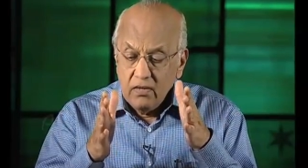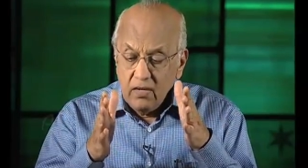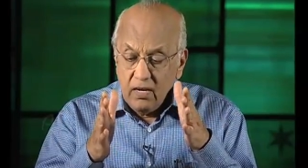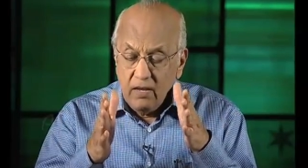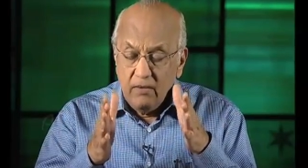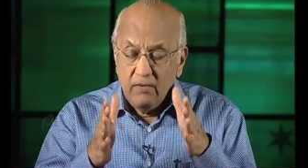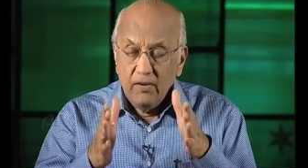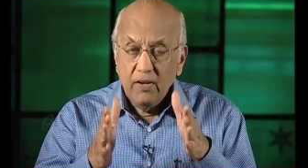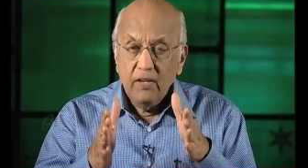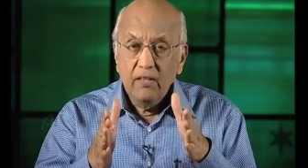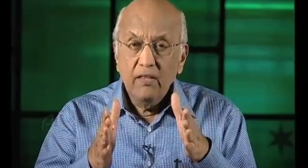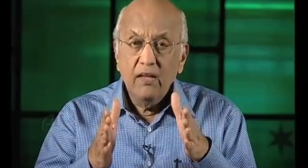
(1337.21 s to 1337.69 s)

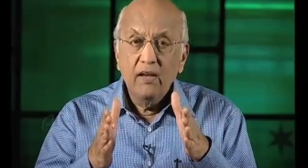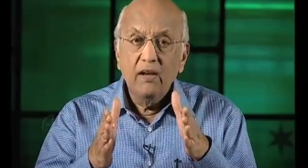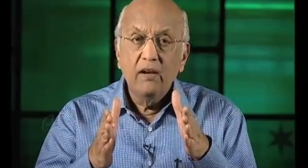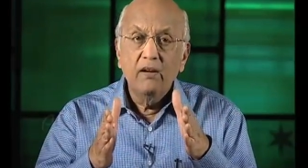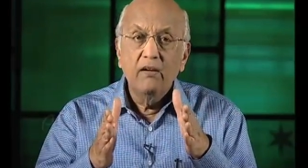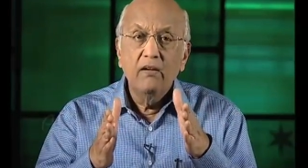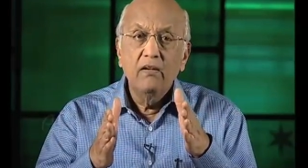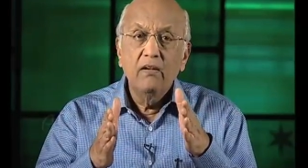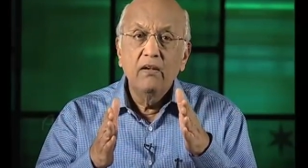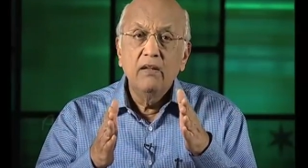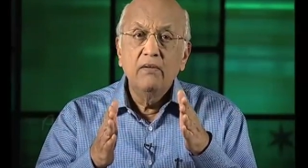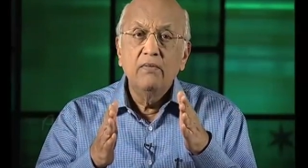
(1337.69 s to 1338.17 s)
Leave it
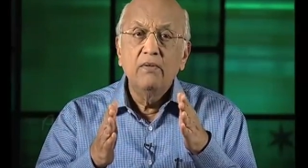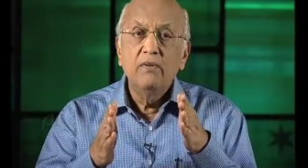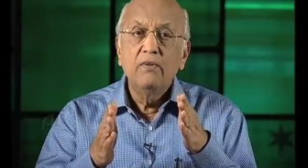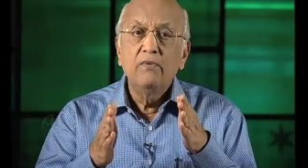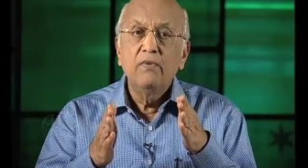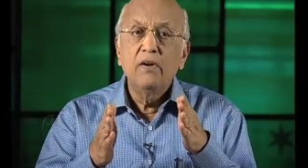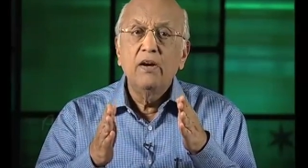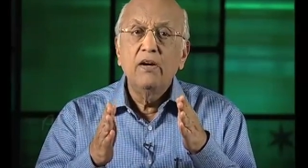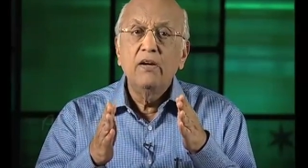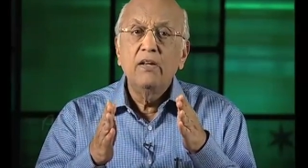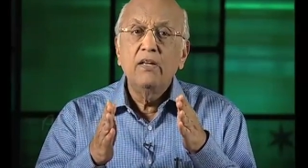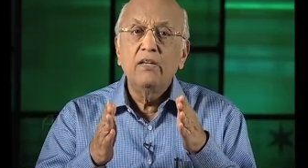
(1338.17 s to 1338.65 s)
there, leave
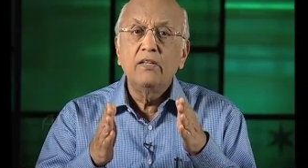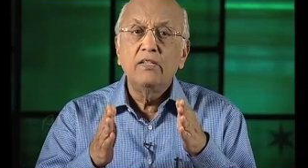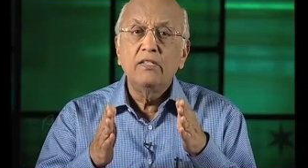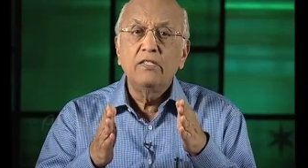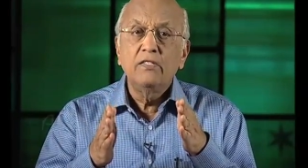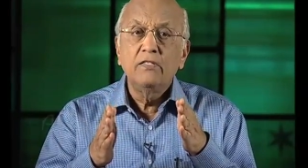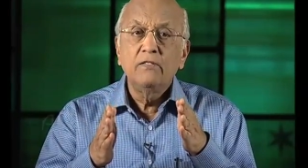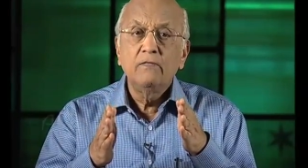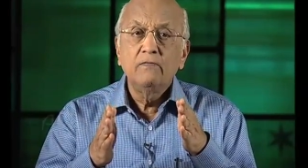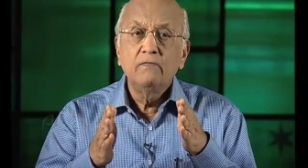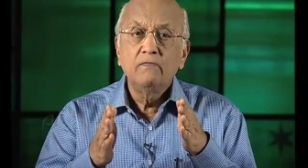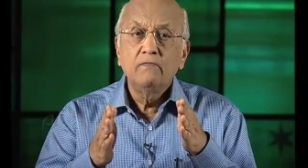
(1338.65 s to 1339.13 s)
it where it
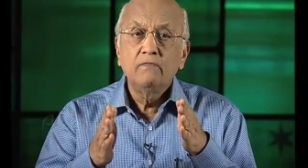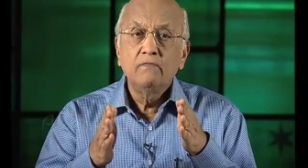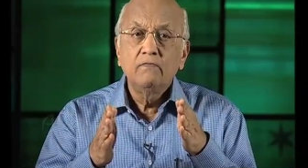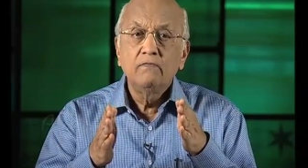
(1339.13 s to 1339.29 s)
is.